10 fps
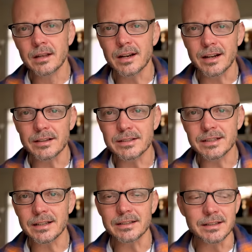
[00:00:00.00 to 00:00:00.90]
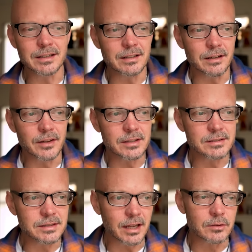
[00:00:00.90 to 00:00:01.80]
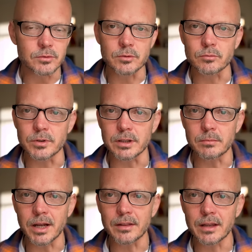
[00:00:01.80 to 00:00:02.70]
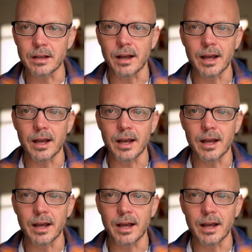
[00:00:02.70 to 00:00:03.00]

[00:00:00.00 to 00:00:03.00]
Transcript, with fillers: And I got this idea that sex was a really bad thing.